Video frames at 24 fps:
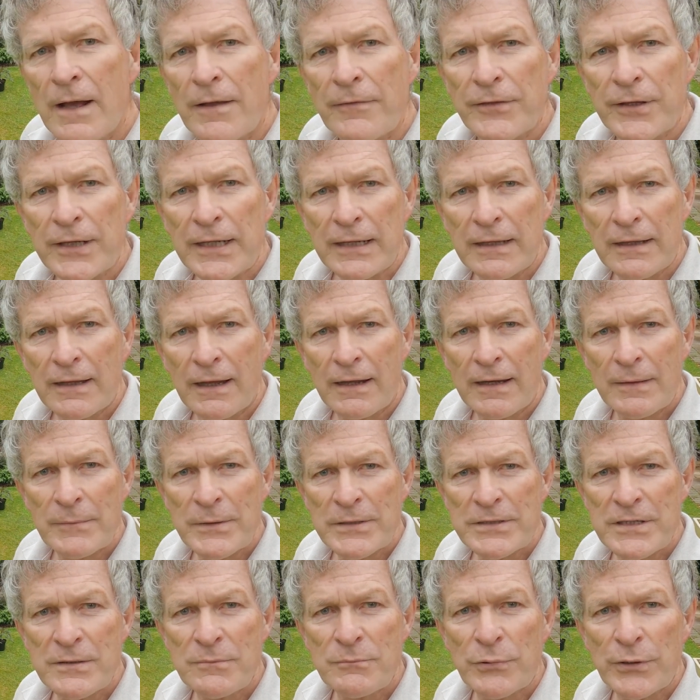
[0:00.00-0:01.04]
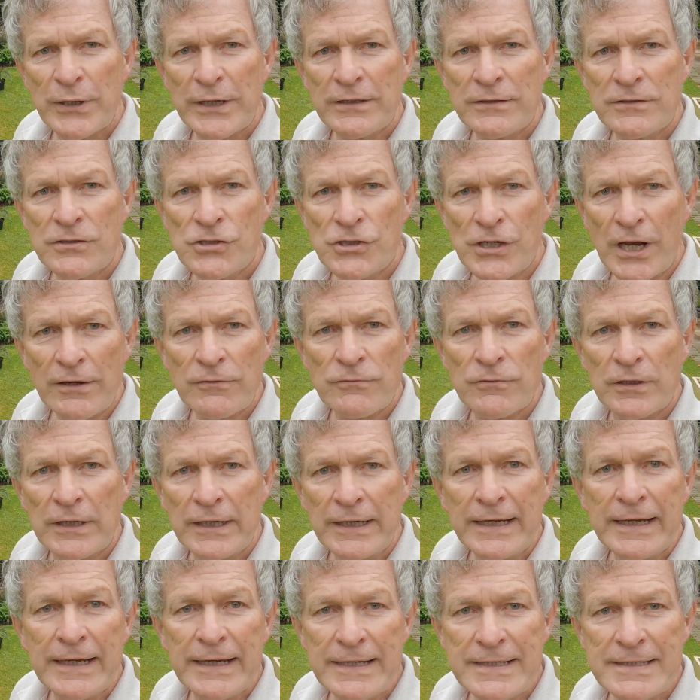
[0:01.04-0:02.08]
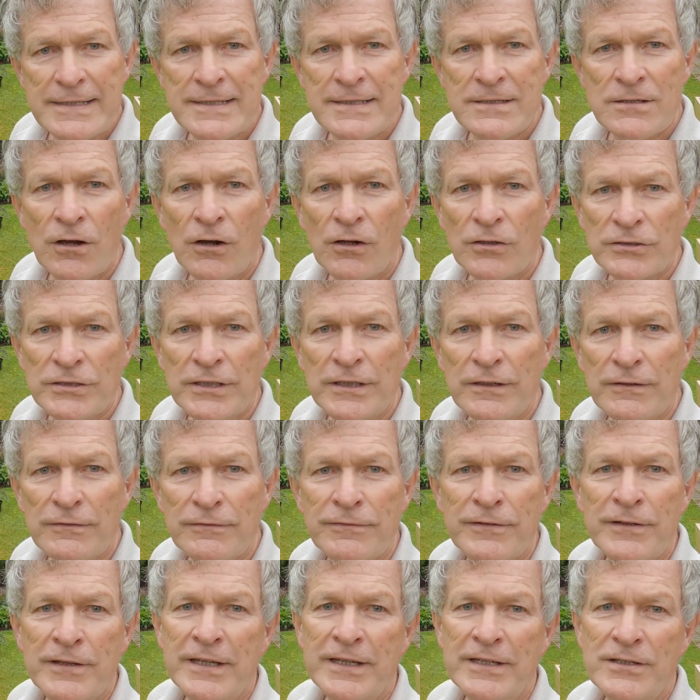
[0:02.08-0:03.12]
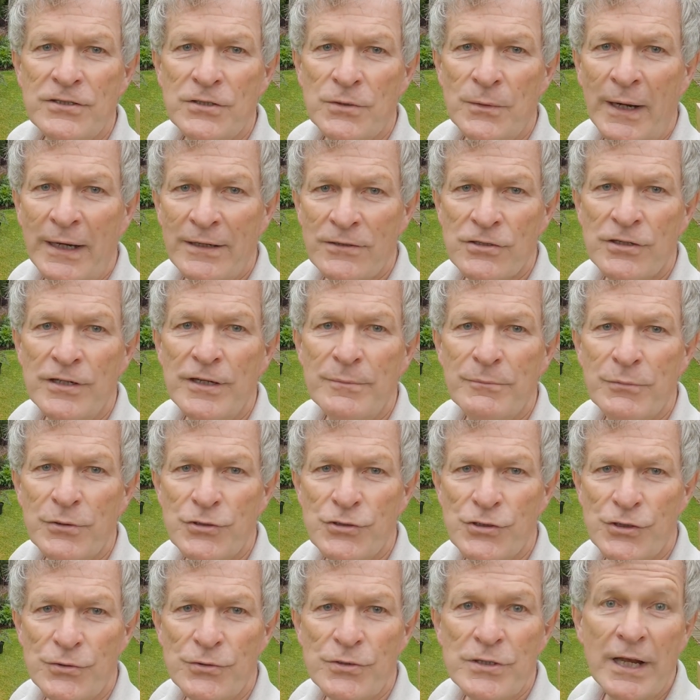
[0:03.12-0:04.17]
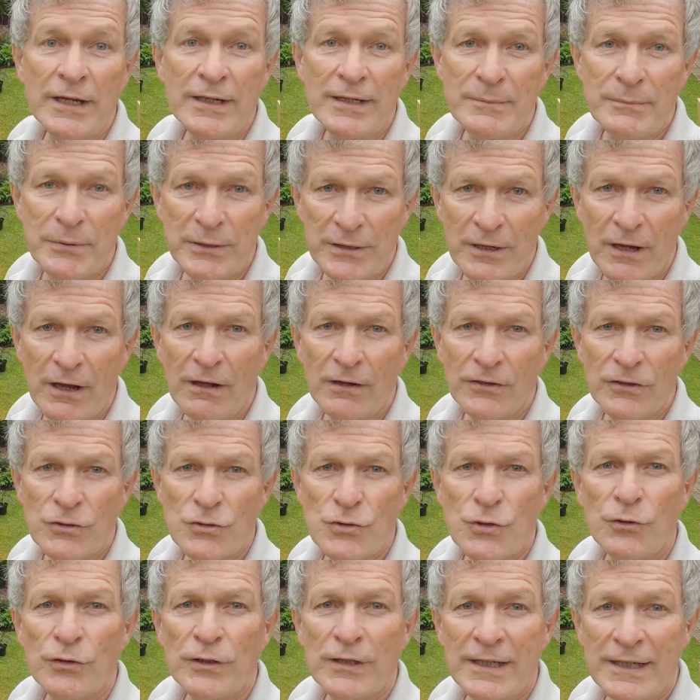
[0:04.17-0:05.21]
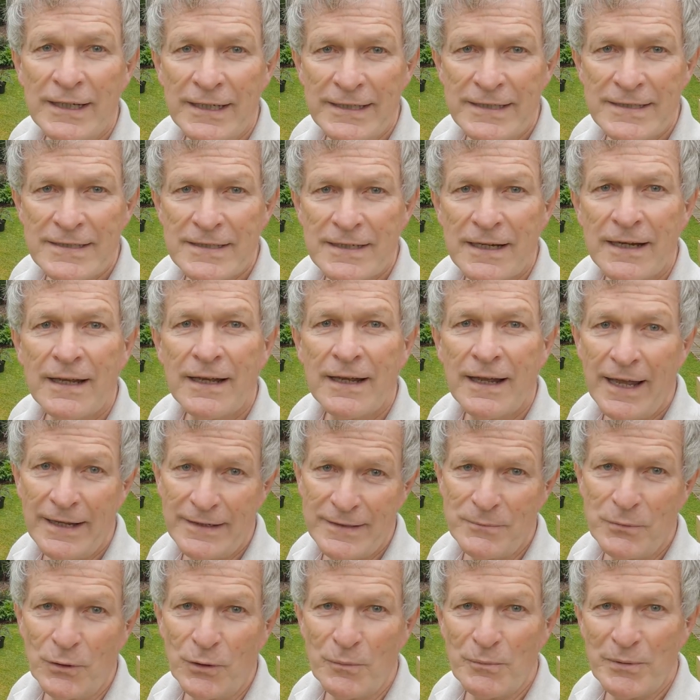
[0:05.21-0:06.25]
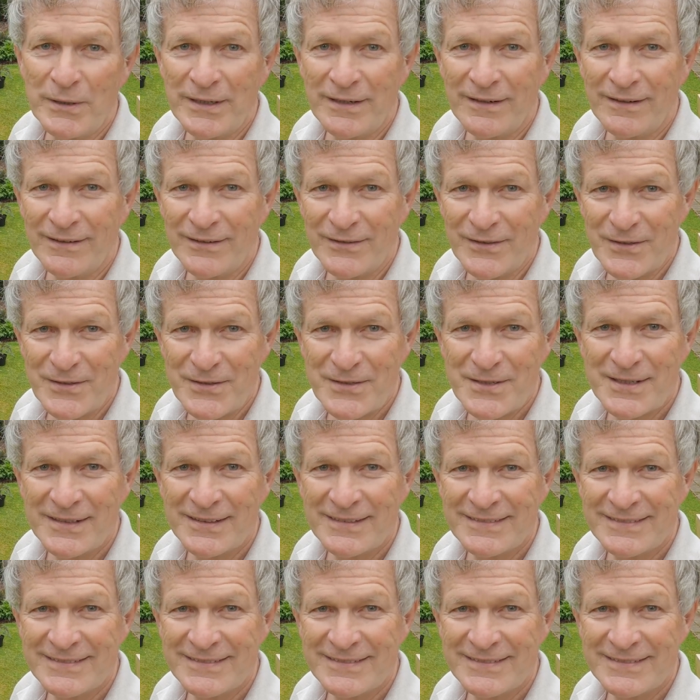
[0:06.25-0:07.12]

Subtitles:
The climate in Britain generally isn't hot enough for these to actually produce any bananas, or at least edible bananas,